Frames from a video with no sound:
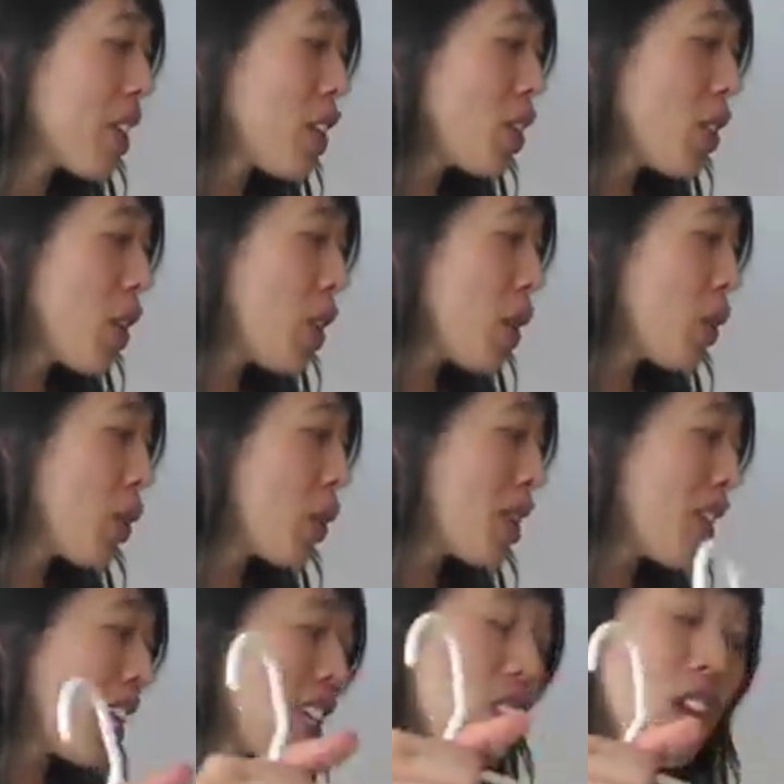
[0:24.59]
So
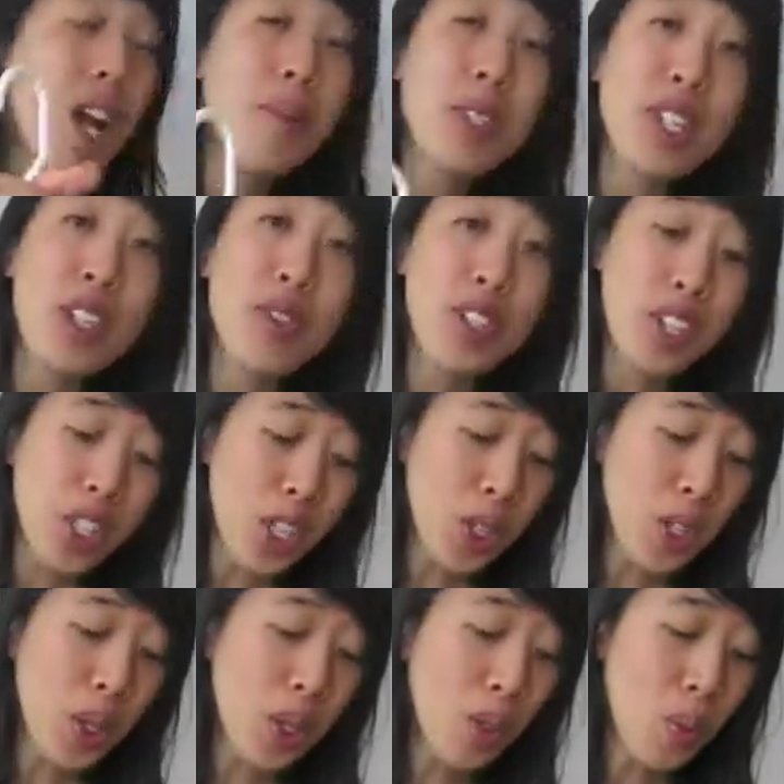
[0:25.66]
these, I'm going to first show
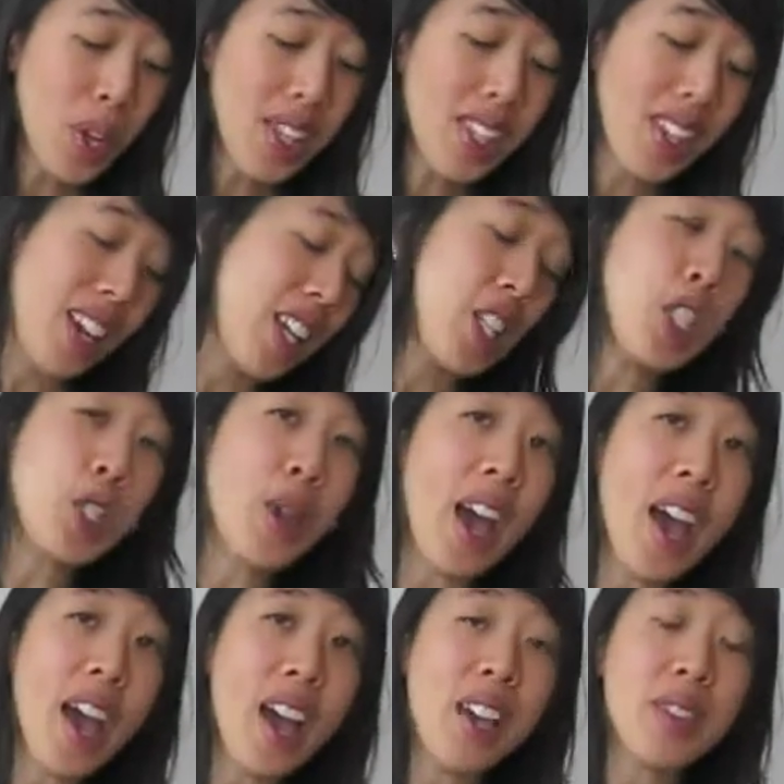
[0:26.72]
you the ones that I do
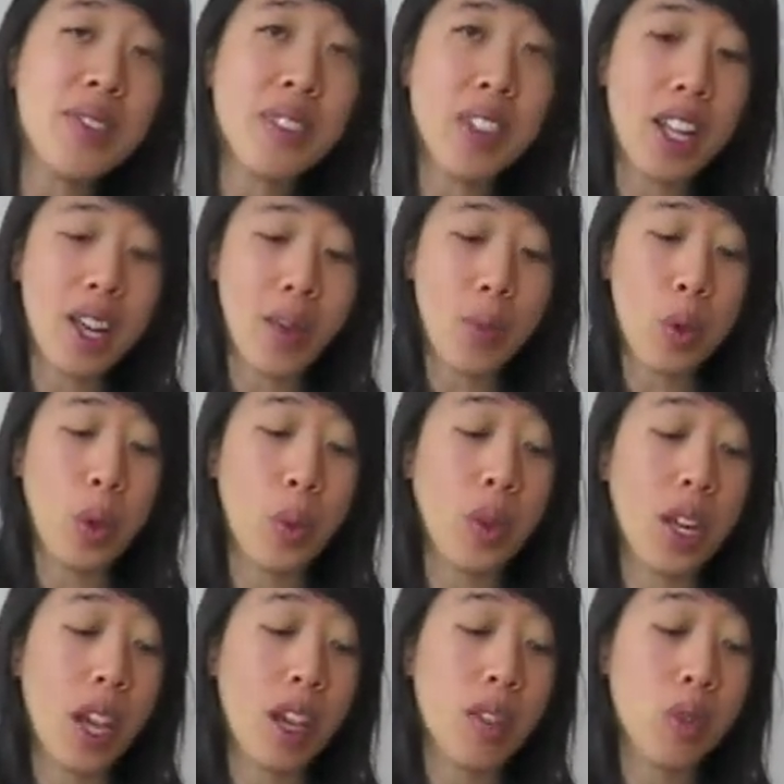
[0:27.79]
have um, or what,
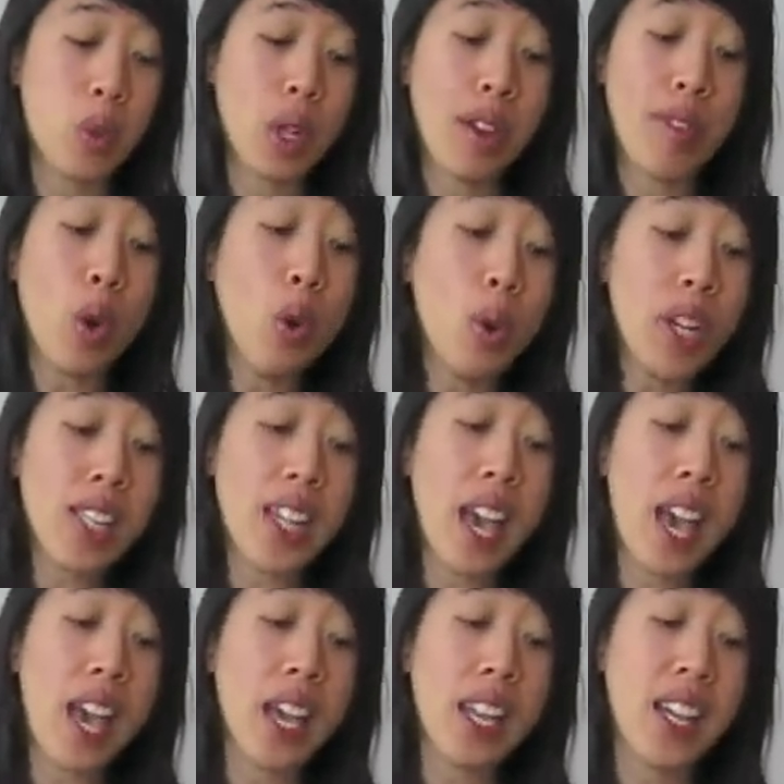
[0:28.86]
I, what I've always
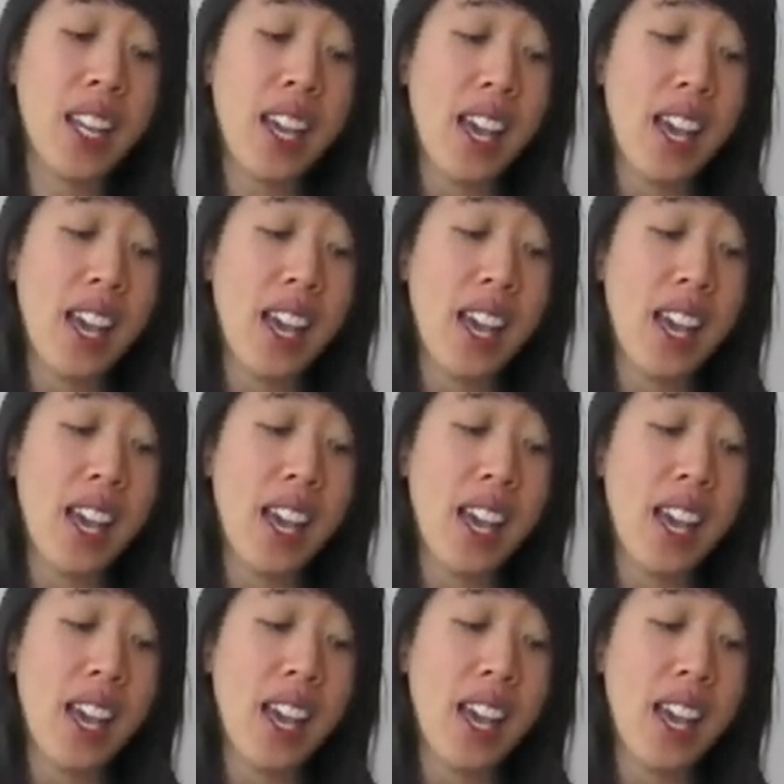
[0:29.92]
had